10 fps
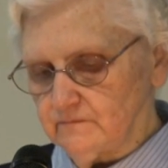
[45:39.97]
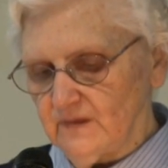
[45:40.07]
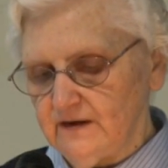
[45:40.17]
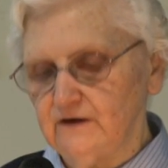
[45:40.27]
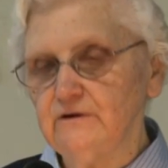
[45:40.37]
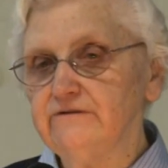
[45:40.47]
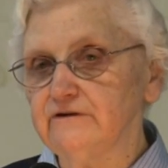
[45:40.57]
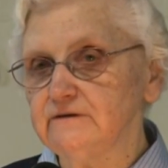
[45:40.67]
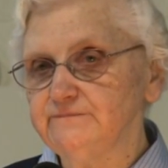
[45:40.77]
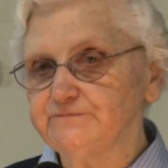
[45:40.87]

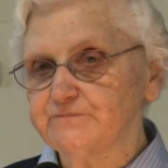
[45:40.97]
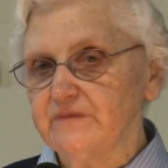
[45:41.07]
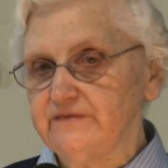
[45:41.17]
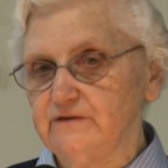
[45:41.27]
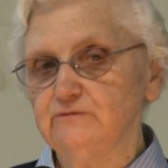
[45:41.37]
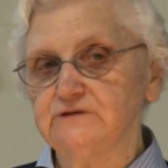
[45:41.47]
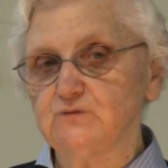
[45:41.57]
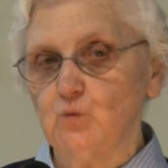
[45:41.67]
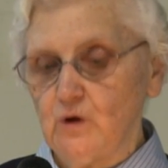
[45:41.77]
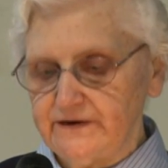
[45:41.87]
However, there was
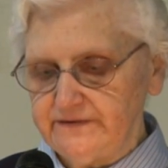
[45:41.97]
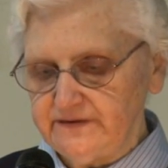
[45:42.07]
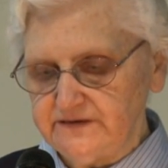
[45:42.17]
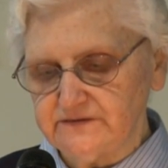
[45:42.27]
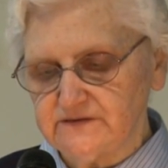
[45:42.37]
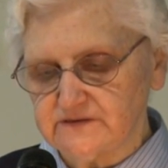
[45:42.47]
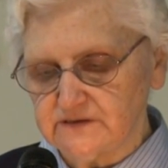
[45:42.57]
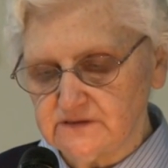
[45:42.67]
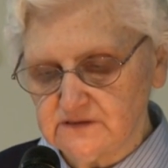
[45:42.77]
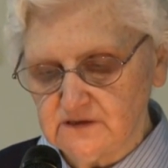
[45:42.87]
one
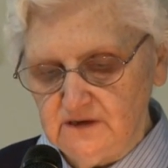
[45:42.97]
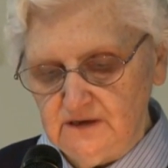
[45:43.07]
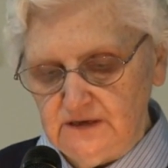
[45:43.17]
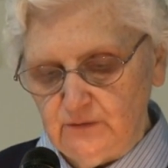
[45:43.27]
instance